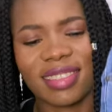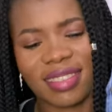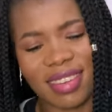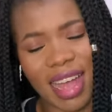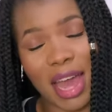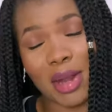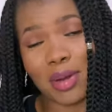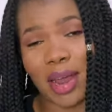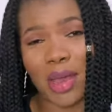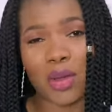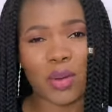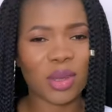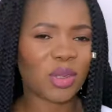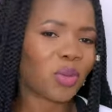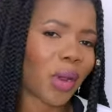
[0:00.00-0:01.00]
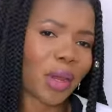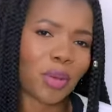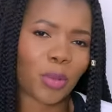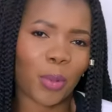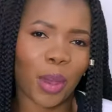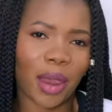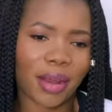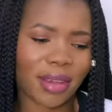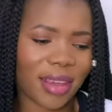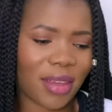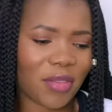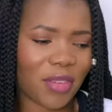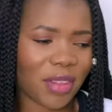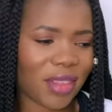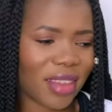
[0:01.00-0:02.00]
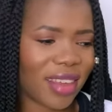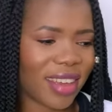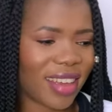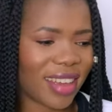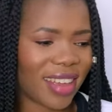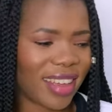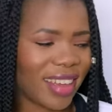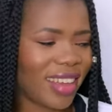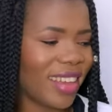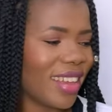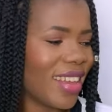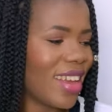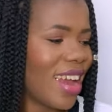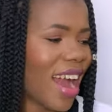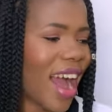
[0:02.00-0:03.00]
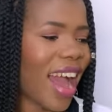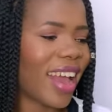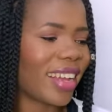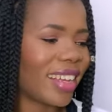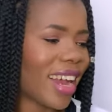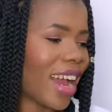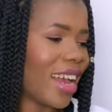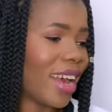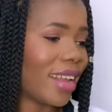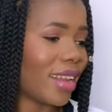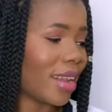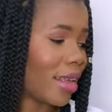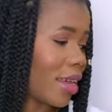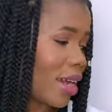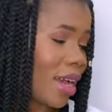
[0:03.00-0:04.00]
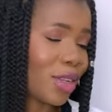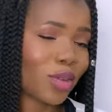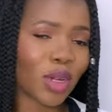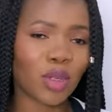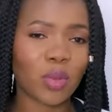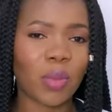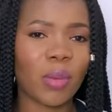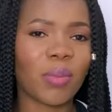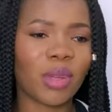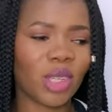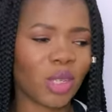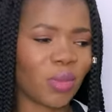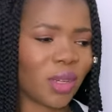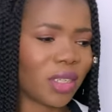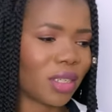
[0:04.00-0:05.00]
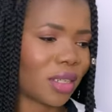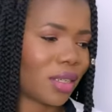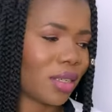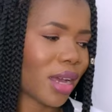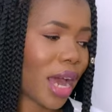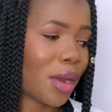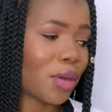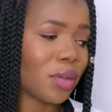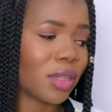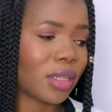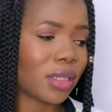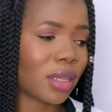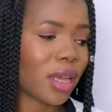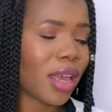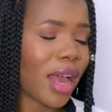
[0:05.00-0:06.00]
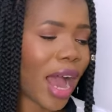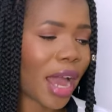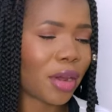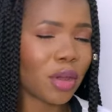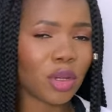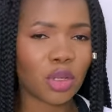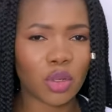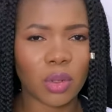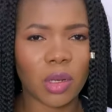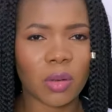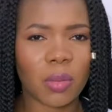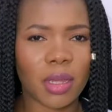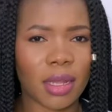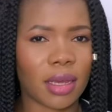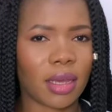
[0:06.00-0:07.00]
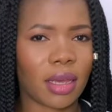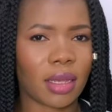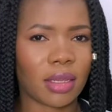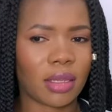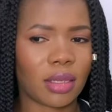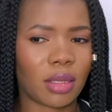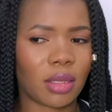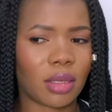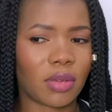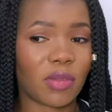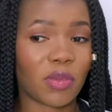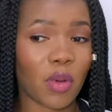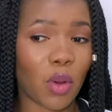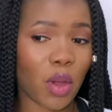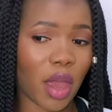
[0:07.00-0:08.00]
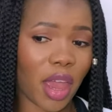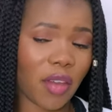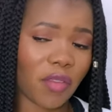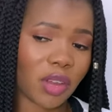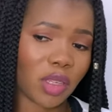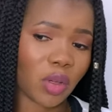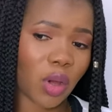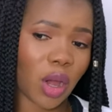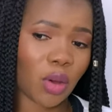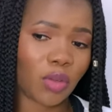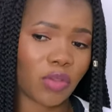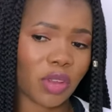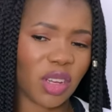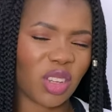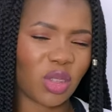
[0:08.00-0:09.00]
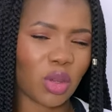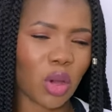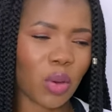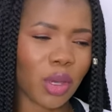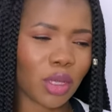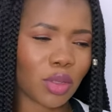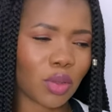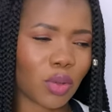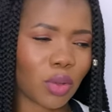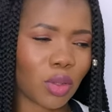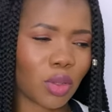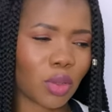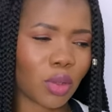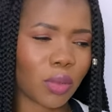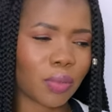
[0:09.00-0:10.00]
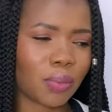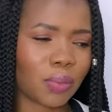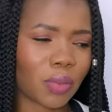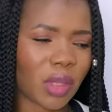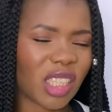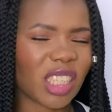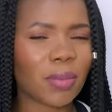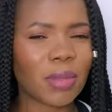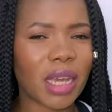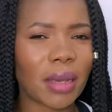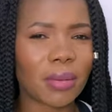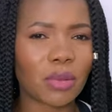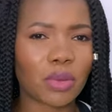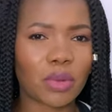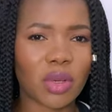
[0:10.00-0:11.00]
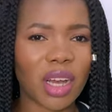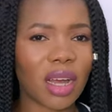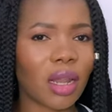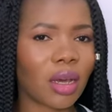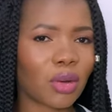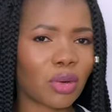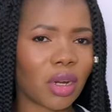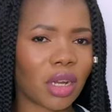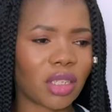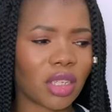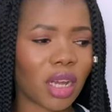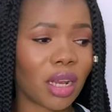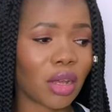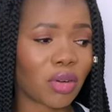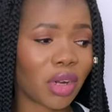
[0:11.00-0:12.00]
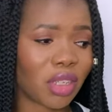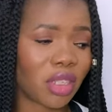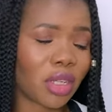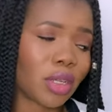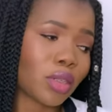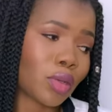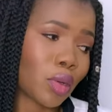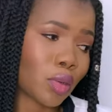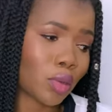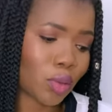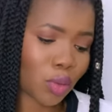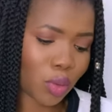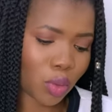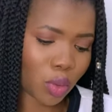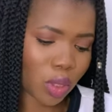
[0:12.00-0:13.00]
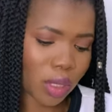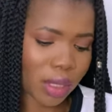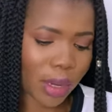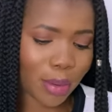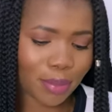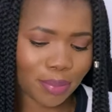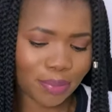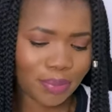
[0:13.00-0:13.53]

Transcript: I don't know, I always try to pair everything. I try to be matchy-matchy. I know it shouldn't be the case for every single outfit. It's always good to, sometimes you color crushing is also good. So,